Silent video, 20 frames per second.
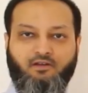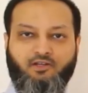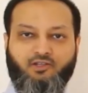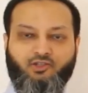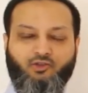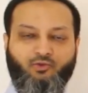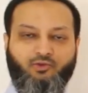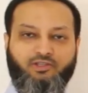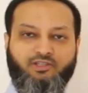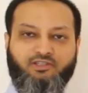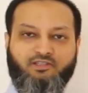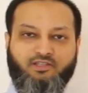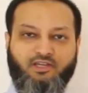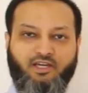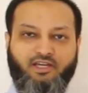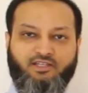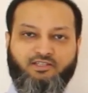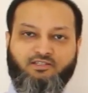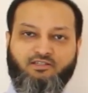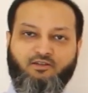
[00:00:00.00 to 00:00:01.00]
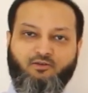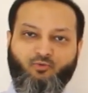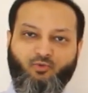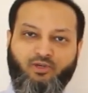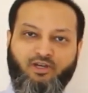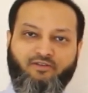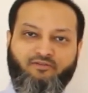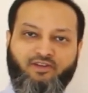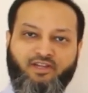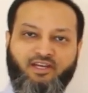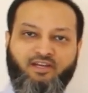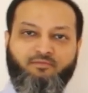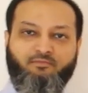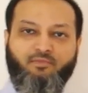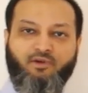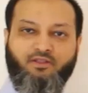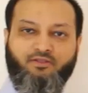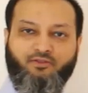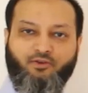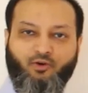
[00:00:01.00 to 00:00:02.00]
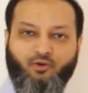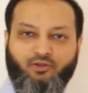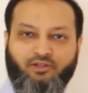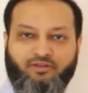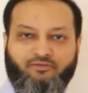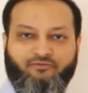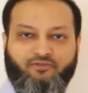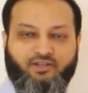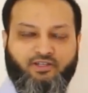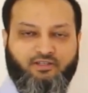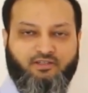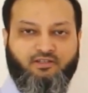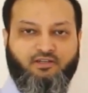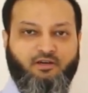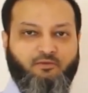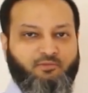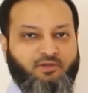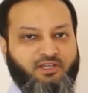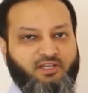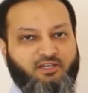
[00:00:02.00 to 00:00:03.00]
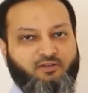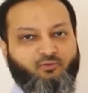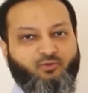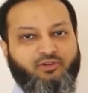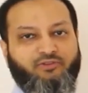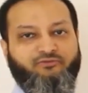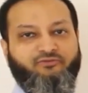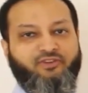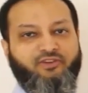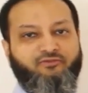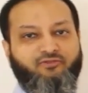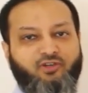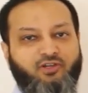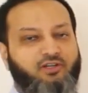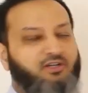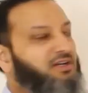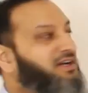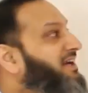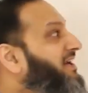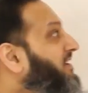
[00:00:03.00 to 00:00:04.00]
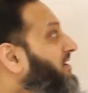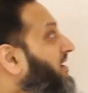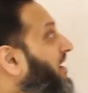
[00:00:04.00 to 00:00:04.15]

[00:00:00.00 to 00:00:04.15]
So in this case, we have an 8-month-old infant coming in with fever and